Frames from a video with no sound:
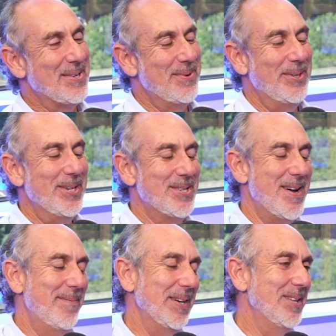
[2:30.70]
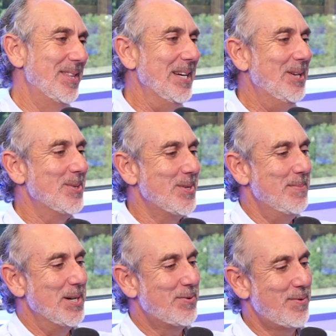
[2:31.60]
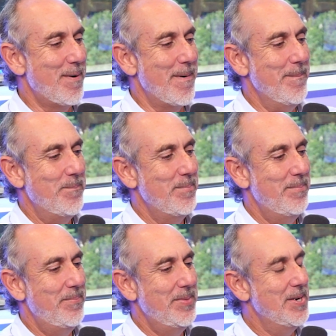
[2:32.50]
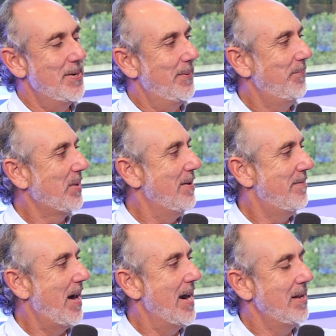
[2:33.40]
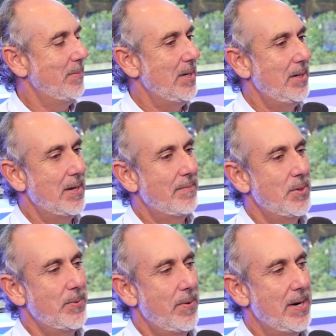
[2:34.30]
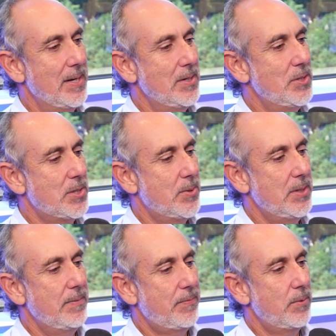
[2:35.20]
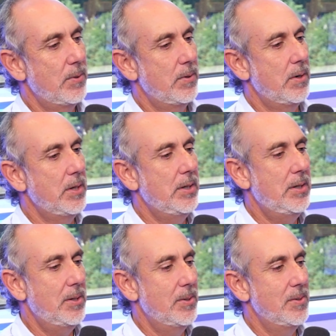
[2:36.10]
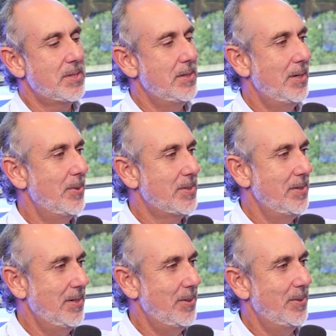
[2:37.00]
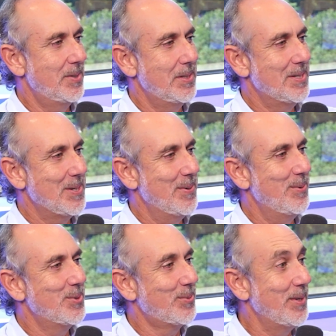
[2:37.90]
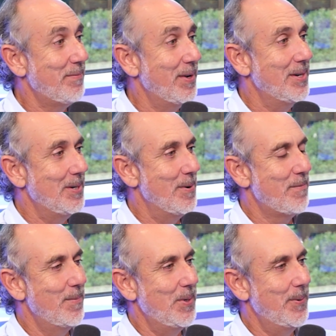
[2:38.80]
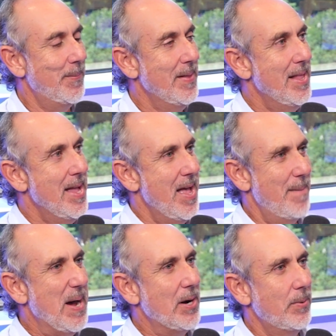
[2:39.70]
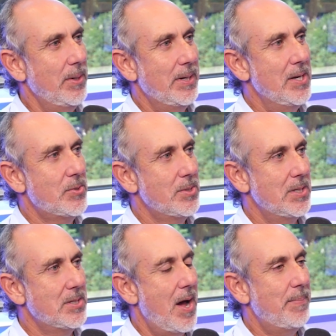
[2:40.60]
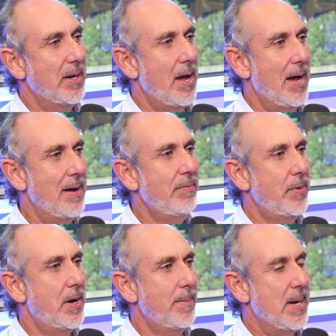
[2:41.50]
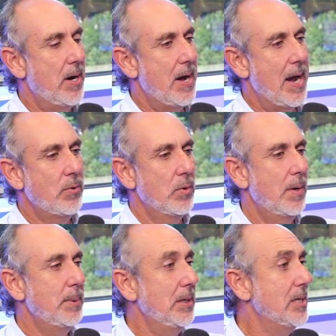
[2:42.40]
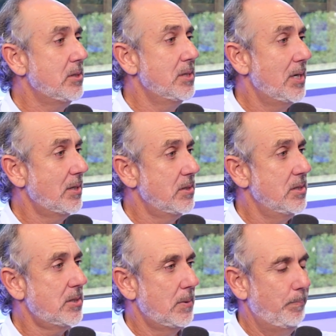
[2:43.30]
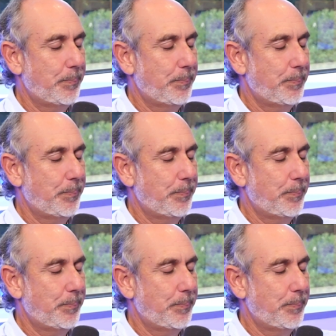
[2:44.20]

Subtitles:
a really good topic, and thank you so much for, inviting me. I've known Grant and Jody for years and years and years, and so it was really fun to hear from you about a really interesting topic I've thought about. I grew up in Eastland, Texas,